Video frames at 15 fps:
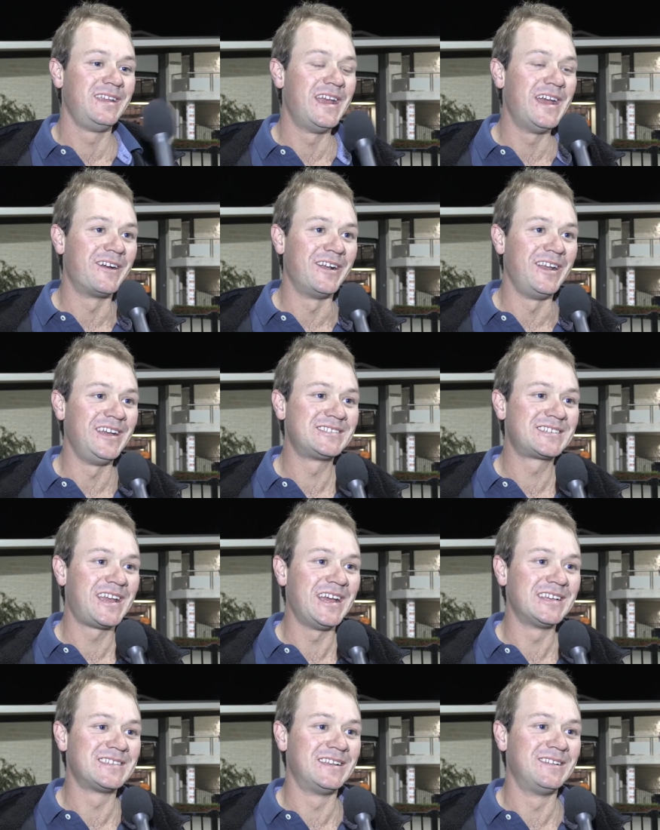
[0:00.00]
Yeah, it is.
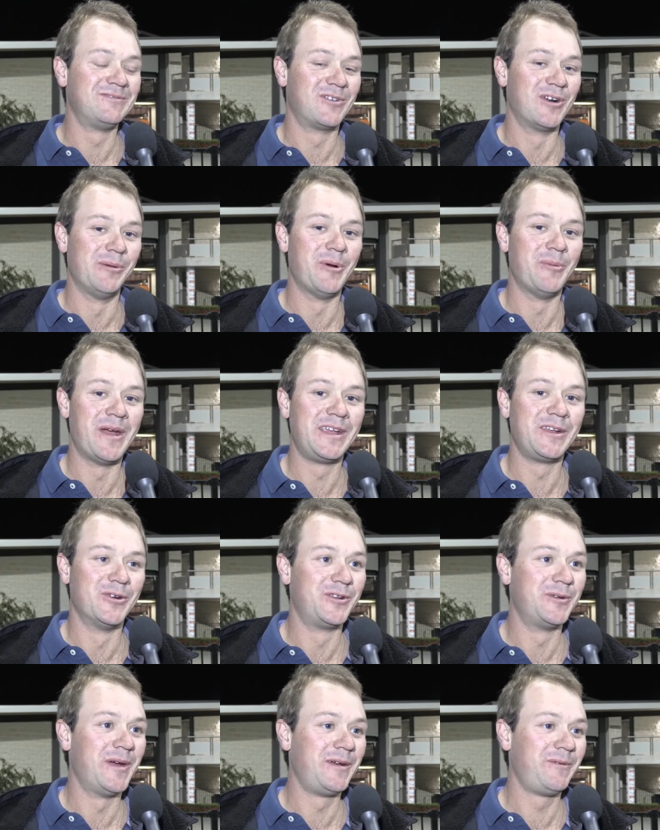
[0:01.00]
Kez and Rob have been
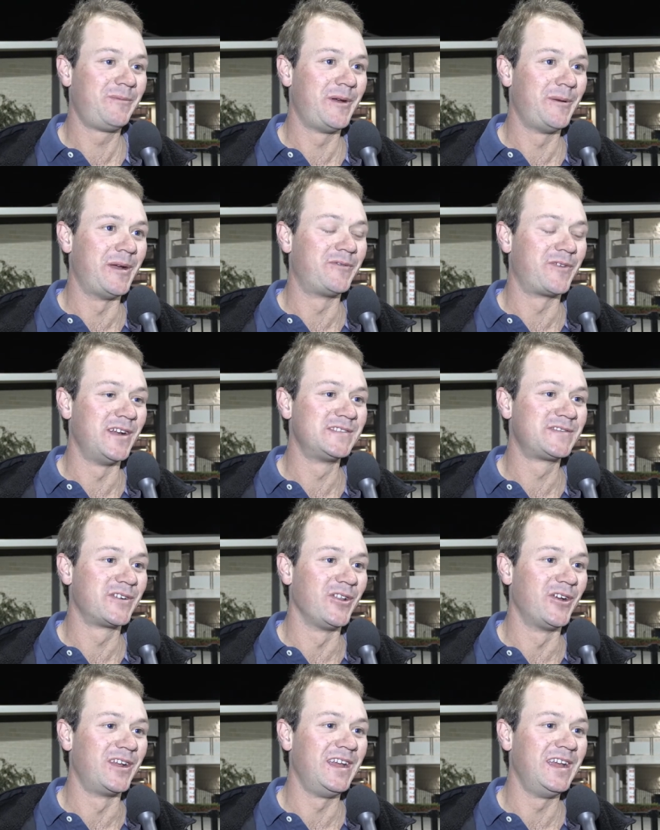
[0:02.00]
good to me. We've been friends
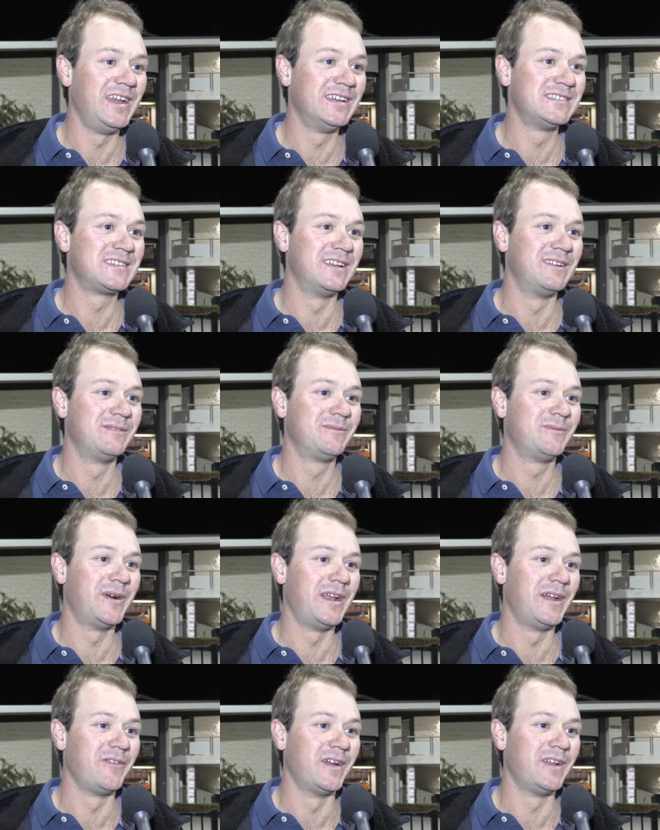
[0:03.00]
for a lot of years, and
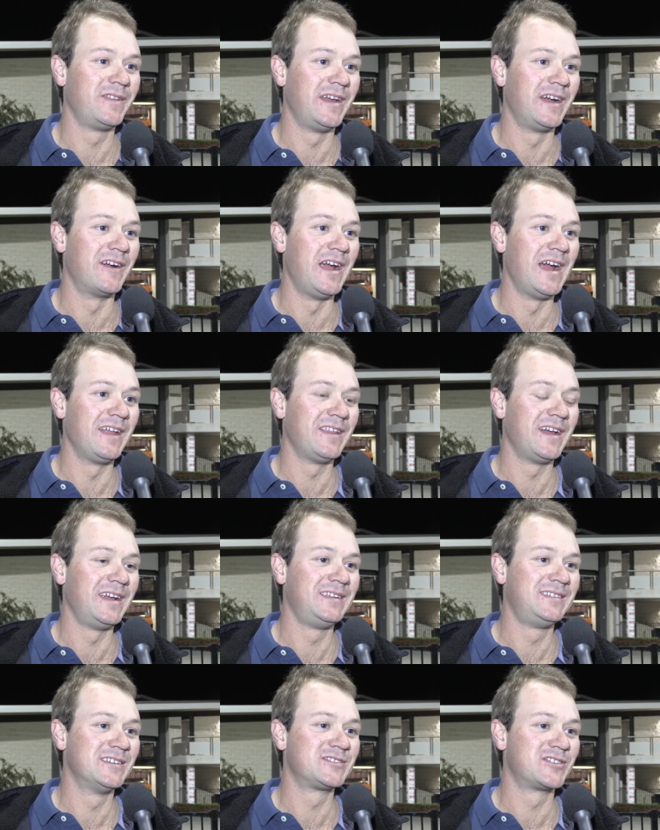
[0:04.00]
whenever they're out,
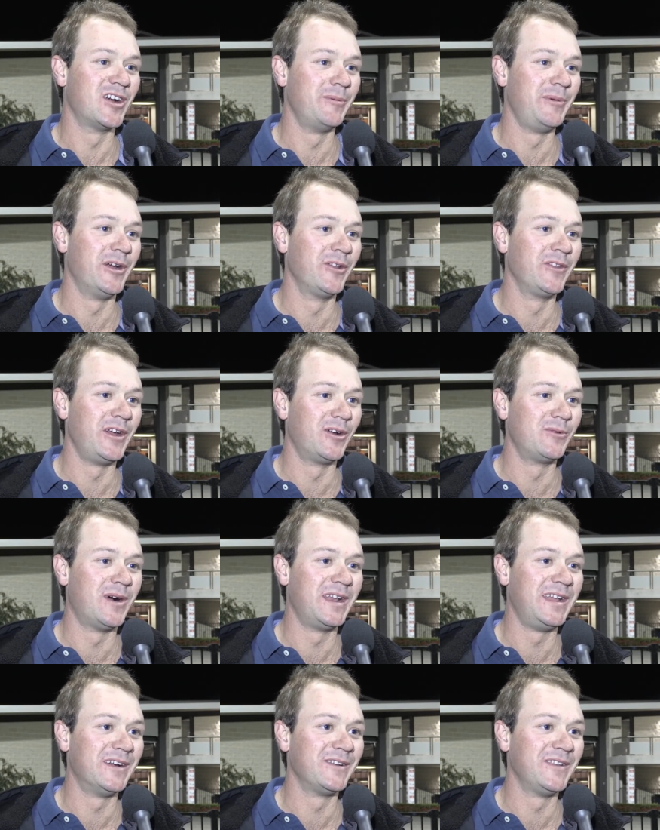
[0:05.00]
they just throw me on the odd
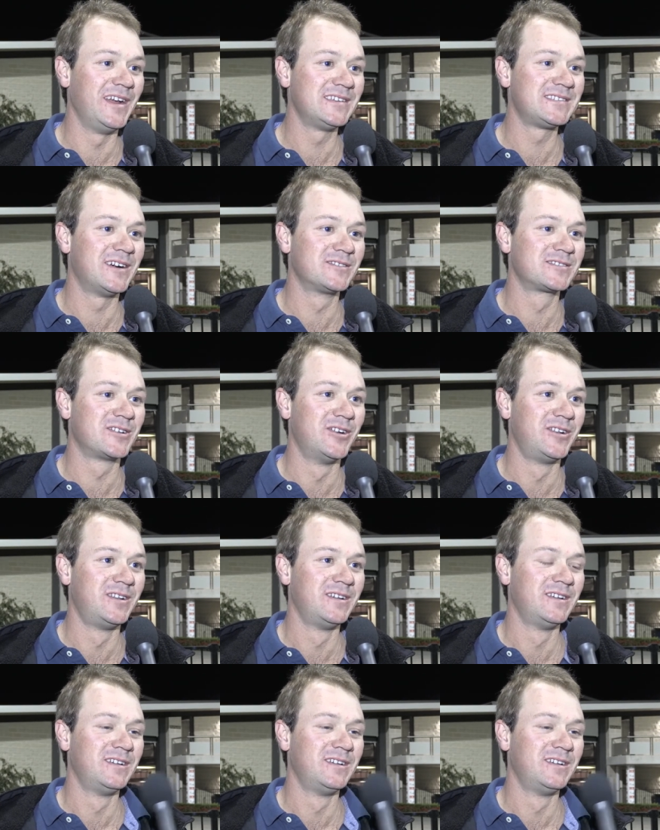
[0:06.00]
one here and there, so it's good.